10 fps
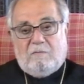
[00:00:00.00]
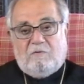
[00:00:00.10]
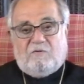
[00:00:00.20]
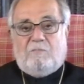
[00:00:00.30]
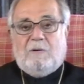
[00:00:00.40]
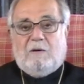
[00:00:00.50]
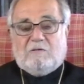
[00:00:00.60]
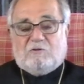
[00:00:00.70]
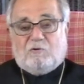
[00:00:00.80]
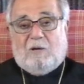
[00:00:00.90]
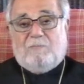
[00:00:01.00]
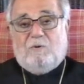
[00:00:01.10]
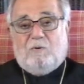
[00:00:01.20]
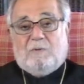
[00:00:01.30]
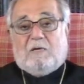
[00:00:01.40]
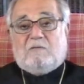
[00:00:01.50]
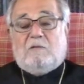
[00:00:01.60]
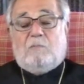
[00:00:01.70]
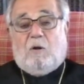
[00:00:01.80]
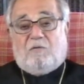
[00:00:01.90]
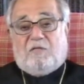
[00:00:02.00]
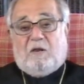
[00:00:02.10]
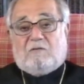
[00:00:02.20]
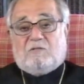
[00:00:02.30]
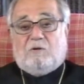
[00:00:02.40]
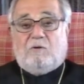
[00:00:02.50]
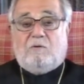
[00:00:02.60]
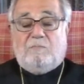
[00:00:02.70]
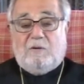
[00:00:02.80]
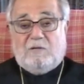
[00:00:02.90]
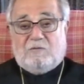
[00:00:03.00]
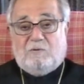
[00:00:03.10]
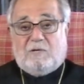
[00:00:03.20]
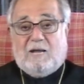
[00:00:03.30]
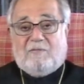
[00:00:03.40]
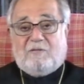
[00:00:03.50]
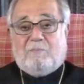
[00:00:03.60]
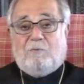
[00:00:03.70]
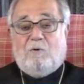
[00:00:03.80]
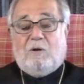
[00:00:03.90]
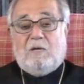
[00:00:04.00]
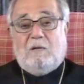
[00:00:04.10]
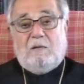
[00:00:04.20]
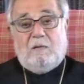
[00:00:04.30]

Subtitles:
with their marriage tribunal, because an Orthodox girl married to a Catholic boy,